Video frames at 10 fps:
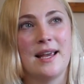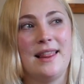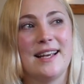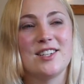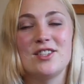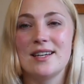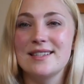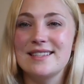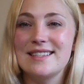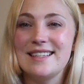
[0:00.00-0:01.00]
like
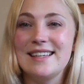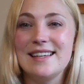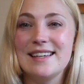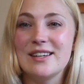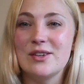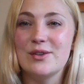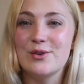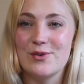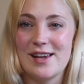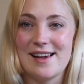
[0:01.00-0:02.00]
dusty
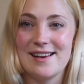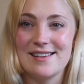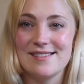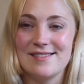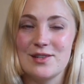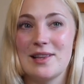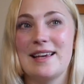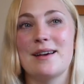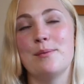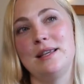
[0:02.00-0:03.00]
grain. So
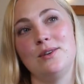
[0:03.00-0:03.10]
like